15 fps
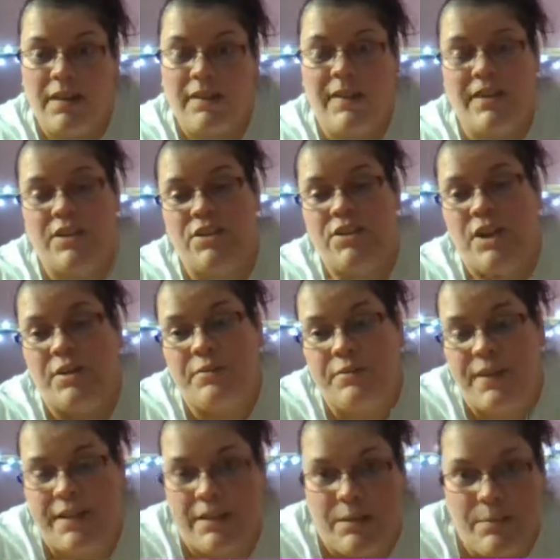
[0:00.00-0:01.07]
and then you start
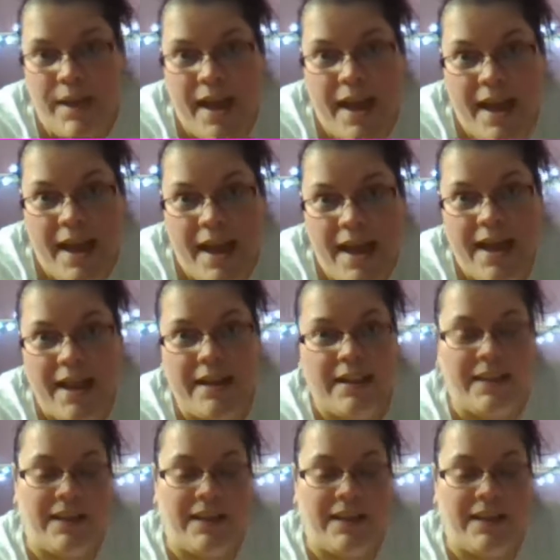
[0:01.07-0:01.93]
feeling bad.